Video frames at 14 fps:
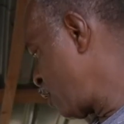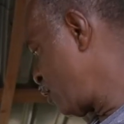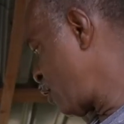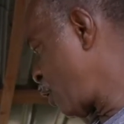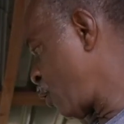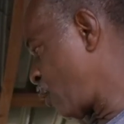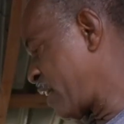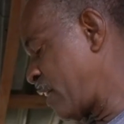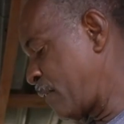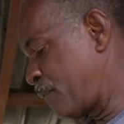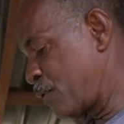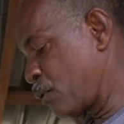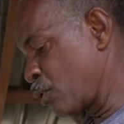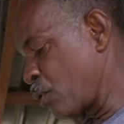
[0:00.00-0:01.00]
Now,
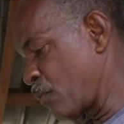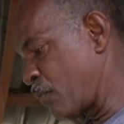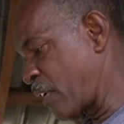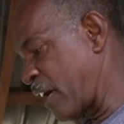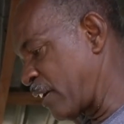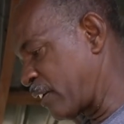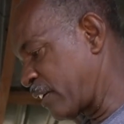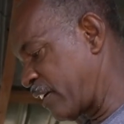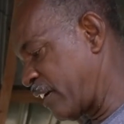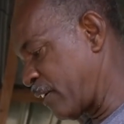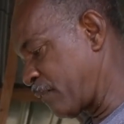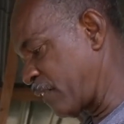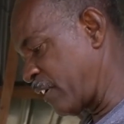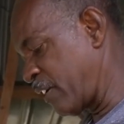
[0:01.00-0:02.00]
if you look very
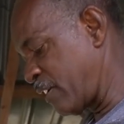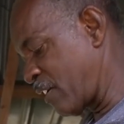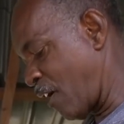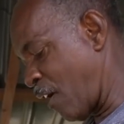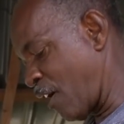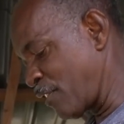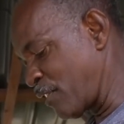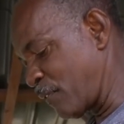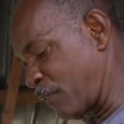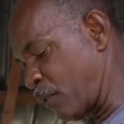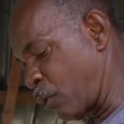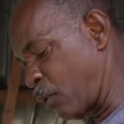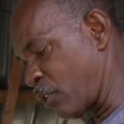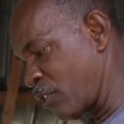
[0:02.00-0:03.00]
carefully on the
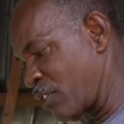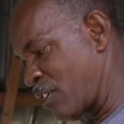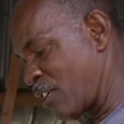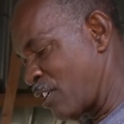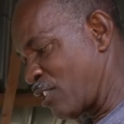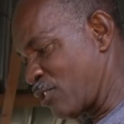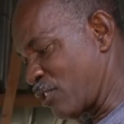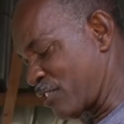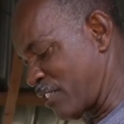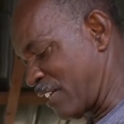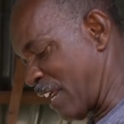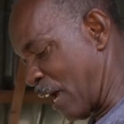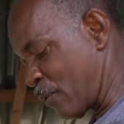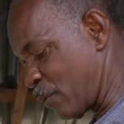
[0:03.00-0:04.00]
floor, you
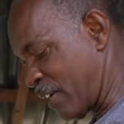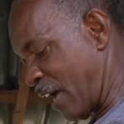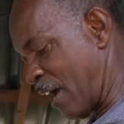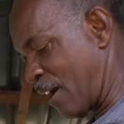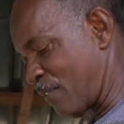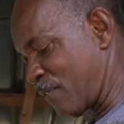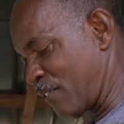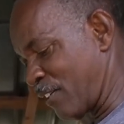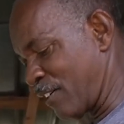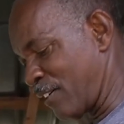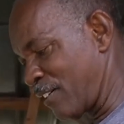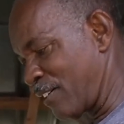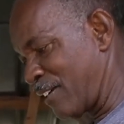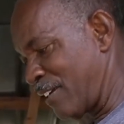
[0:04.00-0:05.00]
see that we have
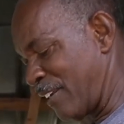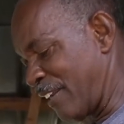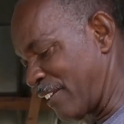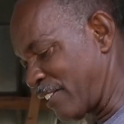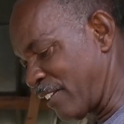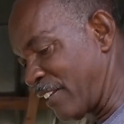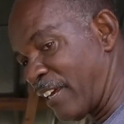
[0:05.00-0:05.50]
a little